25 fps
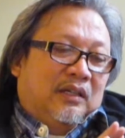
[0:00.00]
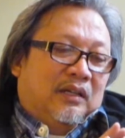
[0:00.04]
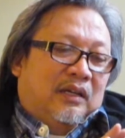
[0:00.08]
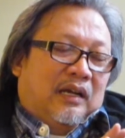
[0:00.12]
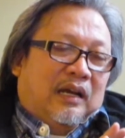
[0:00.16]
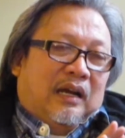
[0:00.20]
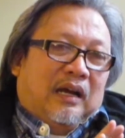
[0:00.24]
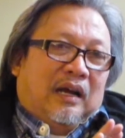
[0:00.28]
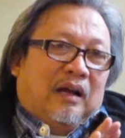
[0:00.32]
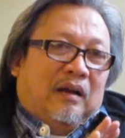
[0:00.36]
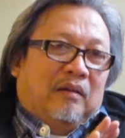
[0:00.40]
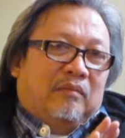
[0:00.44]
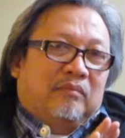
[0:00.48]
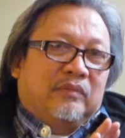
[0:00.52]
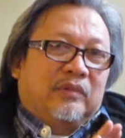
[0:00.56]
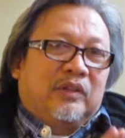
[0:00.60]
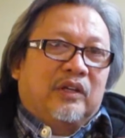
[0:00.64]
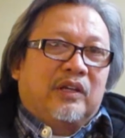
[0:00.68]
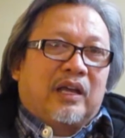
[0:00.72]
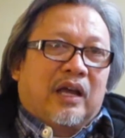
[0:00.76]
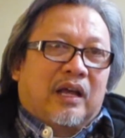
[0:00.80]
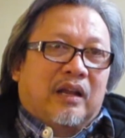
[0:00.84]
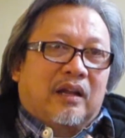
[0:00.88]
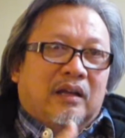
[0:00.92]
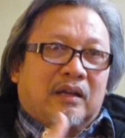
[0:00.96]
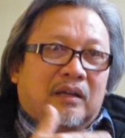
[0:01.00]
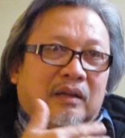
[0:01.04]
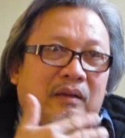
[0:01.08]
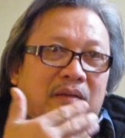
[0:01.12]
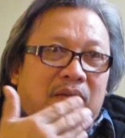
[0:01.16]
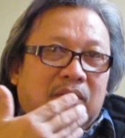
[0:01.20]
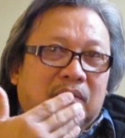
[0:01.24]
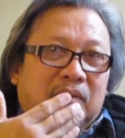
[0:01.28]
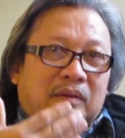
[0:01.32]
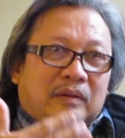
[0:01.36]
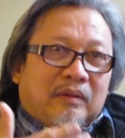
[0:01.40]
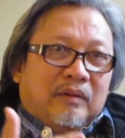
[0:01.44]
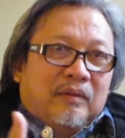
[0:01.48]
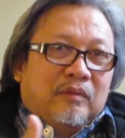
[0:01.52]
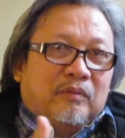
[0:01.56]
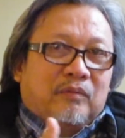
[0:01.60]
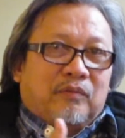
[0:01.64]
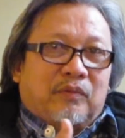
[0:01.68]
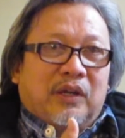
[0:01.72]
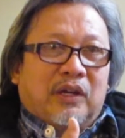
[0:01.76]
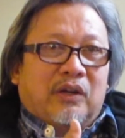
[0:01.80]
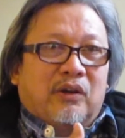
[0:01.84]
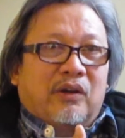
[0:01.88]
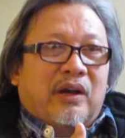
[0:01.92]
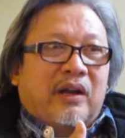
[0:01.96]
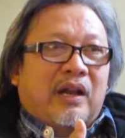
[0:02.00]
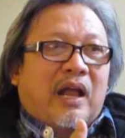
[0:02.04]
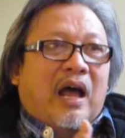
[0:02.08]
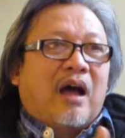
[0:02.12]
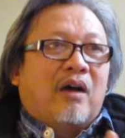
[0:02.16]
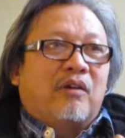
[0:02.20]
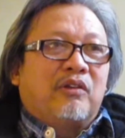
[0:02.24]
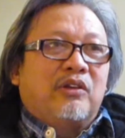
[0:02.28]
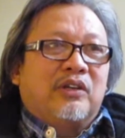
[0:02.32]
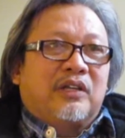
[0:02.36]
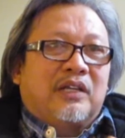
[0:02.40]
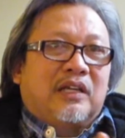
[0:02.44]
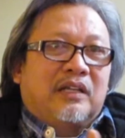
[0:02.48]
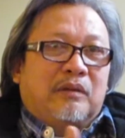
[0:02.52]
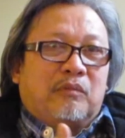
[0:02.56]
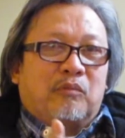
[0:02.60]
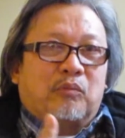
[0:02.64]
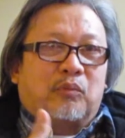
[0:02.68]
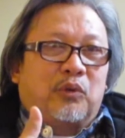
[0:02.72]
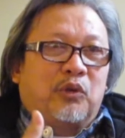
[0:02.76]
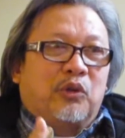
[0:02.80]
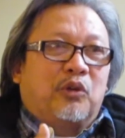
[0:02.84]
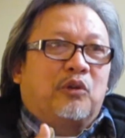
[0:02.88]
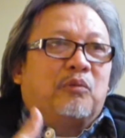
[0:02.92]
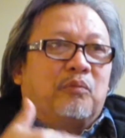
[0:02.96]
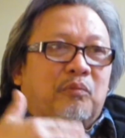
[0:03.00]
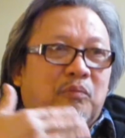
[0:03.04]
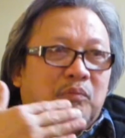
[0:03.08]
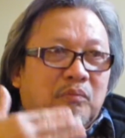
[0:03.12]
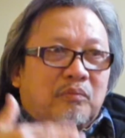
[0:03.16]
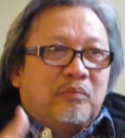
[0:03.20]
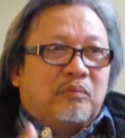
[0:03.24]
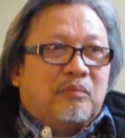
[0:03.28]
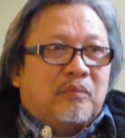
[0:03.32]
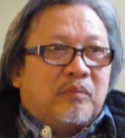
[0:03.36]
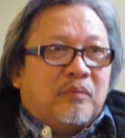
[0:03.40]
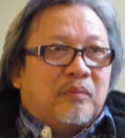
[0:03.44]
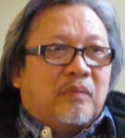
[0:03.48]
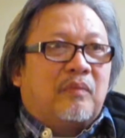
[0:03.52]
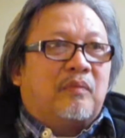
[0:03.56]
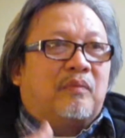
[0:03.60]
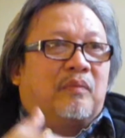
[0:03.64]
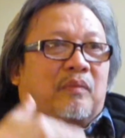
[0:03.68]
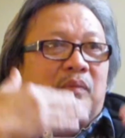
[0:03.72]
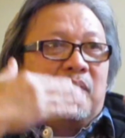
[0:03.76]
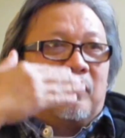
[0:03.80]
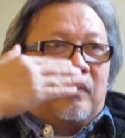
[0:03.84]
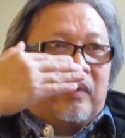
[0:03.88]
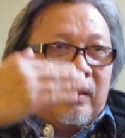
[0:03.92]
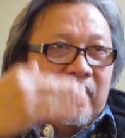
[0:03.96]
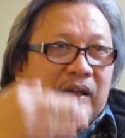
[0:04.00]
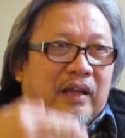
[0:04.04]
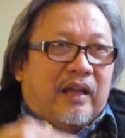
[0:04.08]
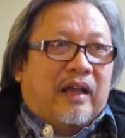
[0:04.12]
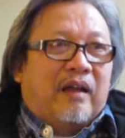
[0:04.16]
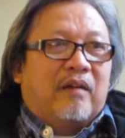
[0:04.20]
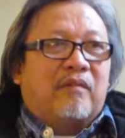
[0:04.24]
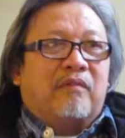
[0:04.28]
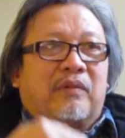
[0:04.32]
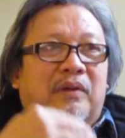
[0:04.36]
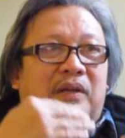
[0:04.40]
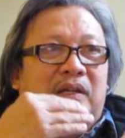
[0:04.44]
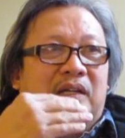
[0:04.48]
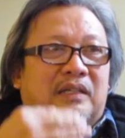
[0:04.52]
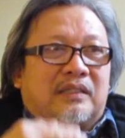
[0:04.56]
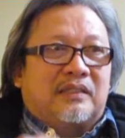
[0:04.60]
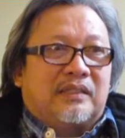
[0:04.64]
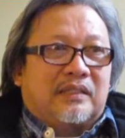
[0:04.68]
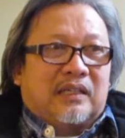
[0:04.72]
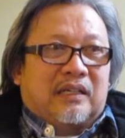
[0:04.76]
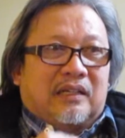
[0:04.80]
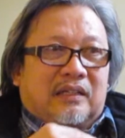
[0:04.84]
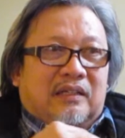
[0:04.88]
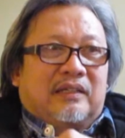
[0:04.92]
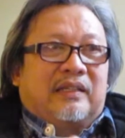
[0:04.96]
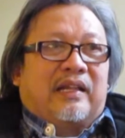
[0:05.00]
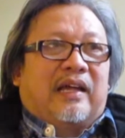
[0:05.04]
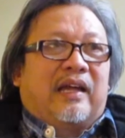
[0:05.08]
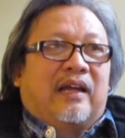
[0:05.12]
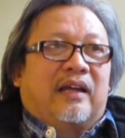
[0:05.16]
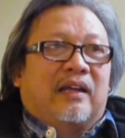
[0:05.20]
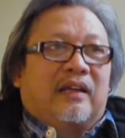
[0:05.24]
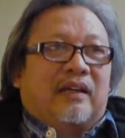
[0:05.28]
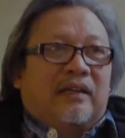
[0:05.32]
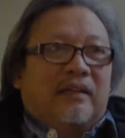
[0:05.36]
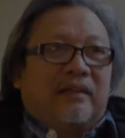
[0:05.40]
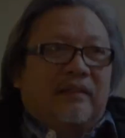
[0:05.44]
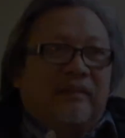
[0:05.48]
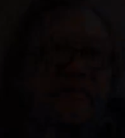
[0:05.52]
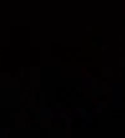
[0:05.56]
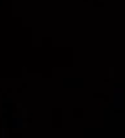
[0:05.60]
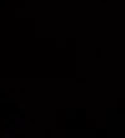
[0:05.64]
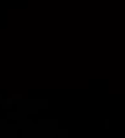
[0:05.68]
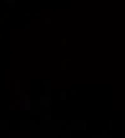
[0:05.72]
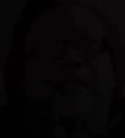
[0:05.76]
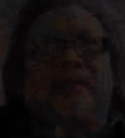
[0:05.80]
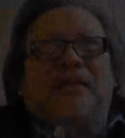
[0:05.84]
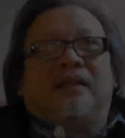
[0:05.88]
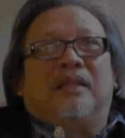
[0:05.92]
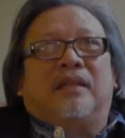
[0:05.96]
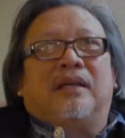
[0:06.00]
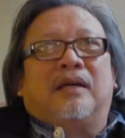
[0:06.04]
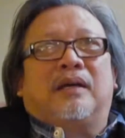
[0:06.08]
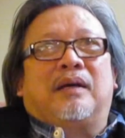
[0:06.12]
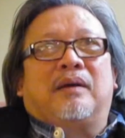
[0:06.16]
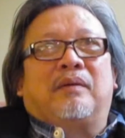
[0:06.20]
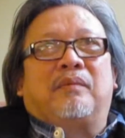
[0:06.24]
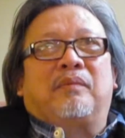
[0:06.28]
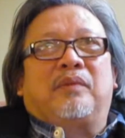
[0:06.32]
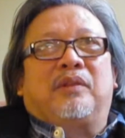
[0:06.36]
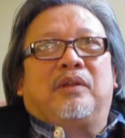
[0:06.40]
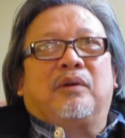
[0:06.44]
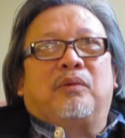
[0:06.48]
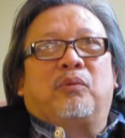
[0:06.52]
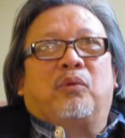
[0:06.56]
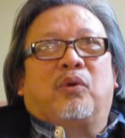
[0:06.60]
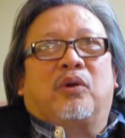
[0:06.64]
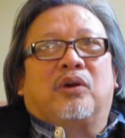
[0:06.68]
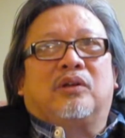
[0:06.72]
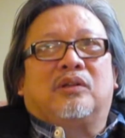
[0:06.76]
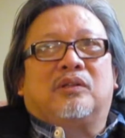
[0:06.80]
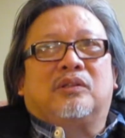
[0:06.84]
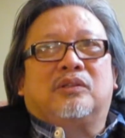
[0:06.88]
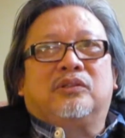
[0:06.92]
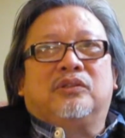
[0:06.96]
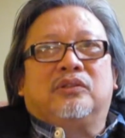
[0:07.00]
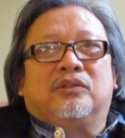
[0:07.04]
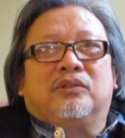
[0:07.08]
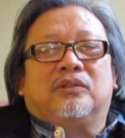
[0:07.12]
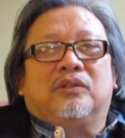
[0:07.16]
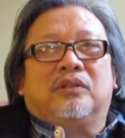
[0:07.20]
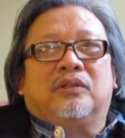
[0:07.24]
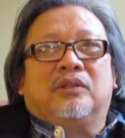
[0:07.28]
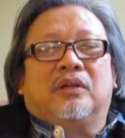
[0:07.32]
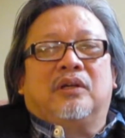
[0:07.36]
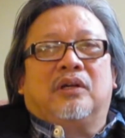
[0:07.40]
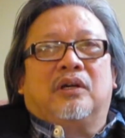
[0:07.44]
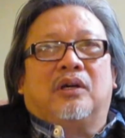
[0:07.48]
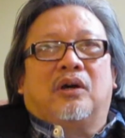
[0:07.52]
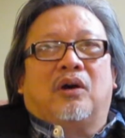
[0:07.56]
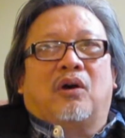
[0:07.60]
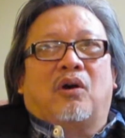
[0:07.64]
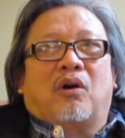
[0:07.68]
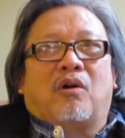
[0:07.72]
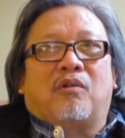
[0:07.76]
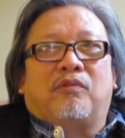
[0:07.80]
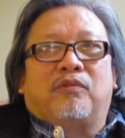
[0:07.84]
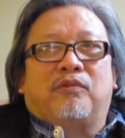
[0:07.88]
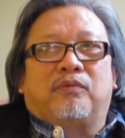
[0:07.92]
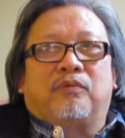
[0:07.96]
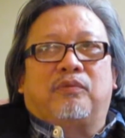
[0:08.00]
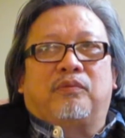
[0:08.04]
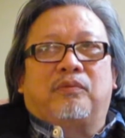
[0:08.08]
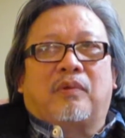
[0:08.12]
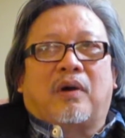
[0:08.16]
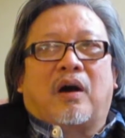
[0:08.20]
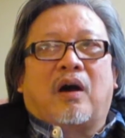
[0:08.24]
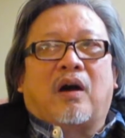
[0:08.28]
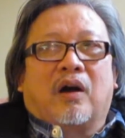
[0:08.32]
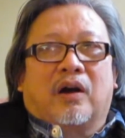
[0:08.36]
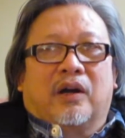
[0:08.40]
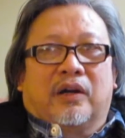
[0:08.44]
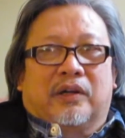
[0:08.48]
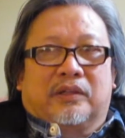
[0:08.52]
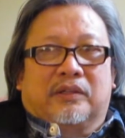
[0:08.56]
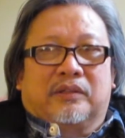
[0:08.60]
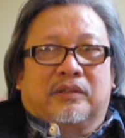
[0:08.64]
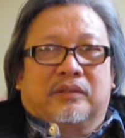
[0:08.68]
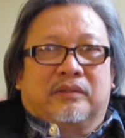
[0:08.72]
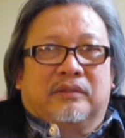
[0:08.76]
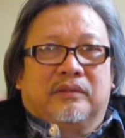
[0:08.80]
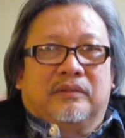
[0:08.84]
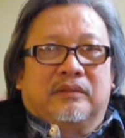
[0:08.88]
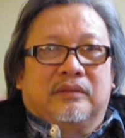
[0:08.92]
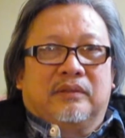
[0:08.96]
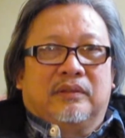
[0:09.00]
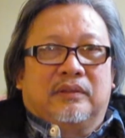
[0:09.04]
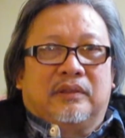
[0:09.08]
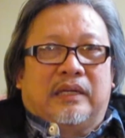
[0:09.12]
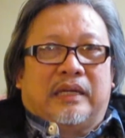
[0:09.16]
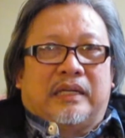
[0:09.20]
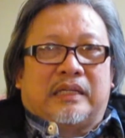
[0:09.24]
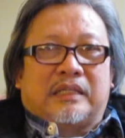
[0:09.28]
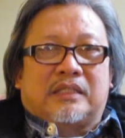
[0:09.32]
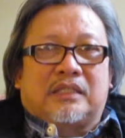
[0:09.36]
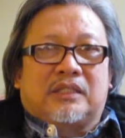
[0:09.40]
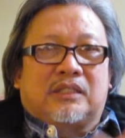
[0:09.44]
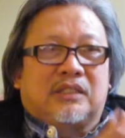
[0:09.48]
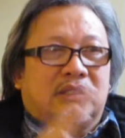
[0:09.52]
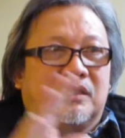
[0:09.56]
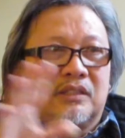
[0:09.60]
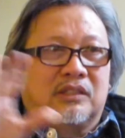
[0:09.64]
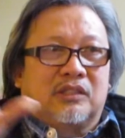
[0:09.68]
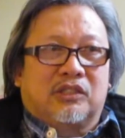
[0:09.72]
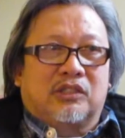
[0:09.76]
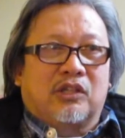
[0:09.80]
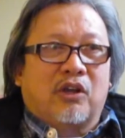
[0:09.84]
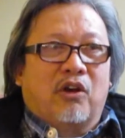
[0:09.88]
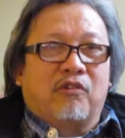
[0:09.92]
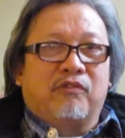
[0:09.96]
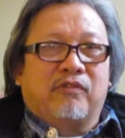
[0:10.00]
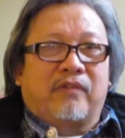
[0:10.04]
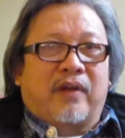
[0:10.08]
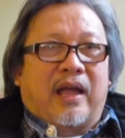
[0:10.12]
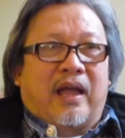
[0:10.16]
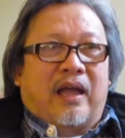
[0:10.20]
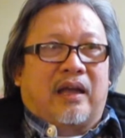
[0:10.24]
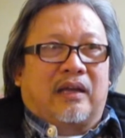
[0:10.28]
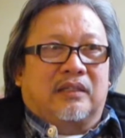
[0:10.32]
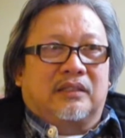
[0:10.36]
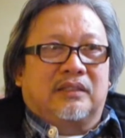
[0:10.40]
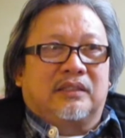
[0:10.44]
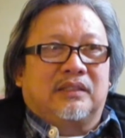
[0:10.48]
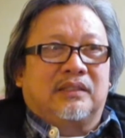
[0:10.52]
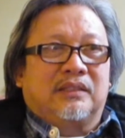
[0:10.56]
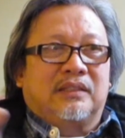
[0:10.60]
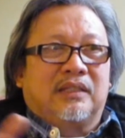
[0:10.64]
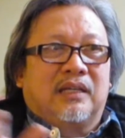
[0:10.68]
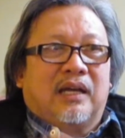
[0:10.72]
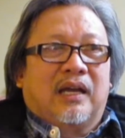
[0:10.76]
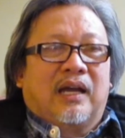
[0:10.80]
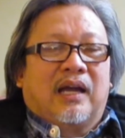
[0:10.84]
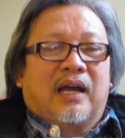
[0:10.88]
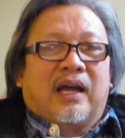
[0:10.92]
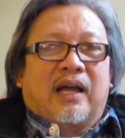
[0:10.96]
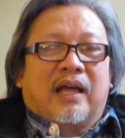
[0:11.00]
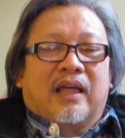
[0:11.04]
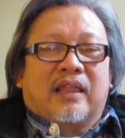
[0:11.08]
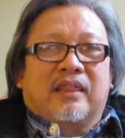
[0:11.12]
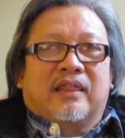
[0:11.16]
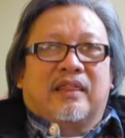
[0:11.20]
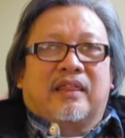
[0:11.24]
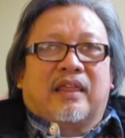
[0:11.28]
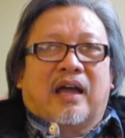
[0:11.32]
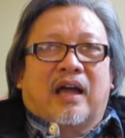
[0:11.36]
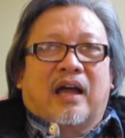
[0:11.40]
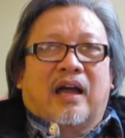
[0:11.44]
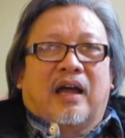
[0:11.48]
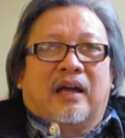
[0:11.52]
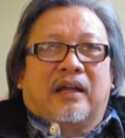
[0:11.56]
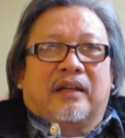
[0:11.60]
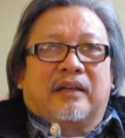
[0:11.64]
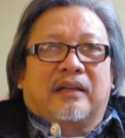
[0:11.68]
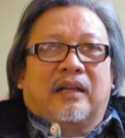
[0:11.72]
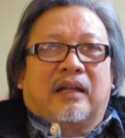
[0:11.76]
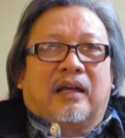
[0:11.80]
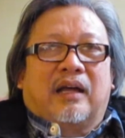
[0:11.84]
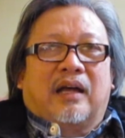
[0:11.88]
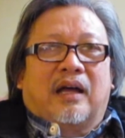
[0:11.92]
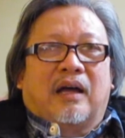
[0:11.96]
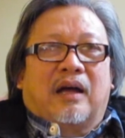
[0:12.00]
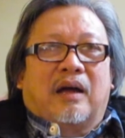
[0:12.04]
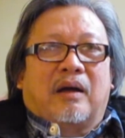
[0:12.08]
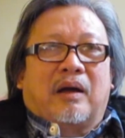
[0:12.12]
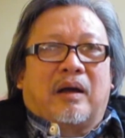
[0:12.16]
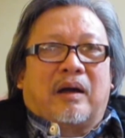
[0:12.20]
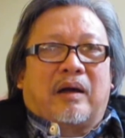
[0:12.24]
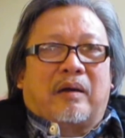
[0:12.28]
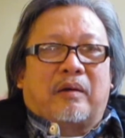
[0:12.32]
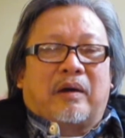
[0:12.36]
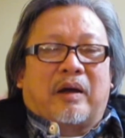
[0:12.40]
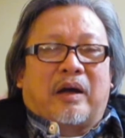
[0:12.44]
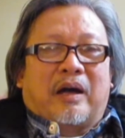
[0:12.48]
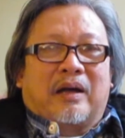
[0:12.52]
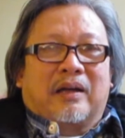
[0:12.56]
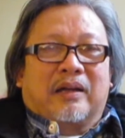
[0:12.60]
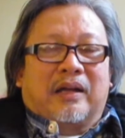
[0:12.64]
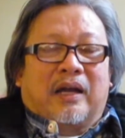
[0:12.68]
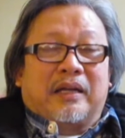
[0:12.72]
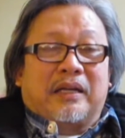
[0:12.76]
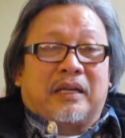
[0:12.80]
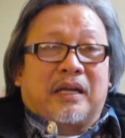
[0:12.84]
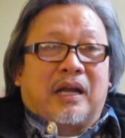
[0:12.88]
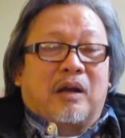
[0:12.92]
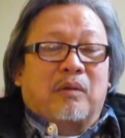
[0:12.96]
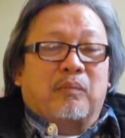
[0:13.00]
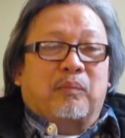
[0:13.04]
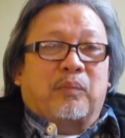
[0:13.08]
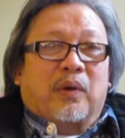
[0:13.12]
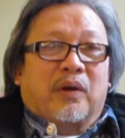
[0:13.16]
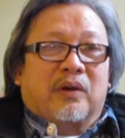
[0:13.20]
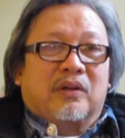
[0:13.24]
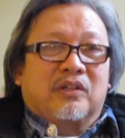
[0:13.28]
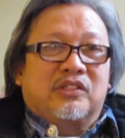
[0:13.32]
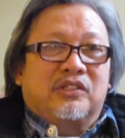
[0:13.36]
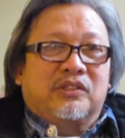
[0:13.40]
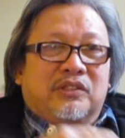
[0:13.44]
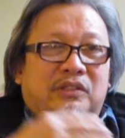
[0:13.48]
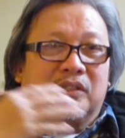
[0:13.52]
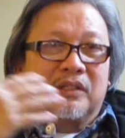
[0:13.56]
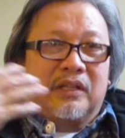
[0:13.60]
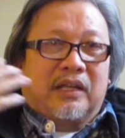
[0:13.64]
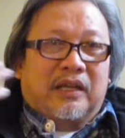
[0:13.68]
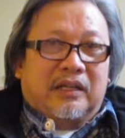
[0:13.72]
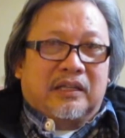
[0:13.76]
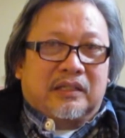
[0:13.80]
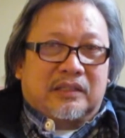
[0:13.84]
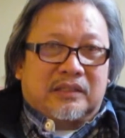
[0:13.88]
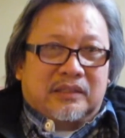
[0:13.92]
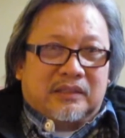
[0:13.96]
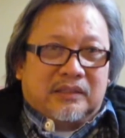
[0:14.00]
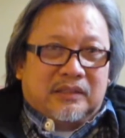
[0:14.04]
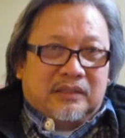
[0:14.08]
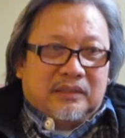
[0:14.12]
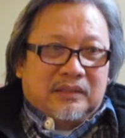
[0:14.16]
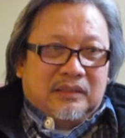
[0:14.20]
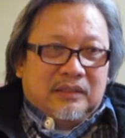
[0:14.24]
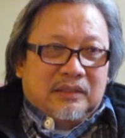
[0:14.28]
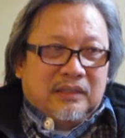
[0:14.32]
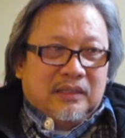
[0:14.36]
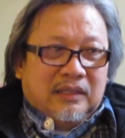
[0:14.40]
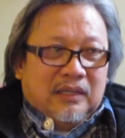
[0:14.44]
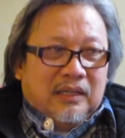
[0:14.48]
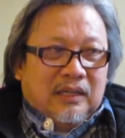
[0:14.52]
you gotta figure out how you can improve every single day. The world of art is so vast that a young person that is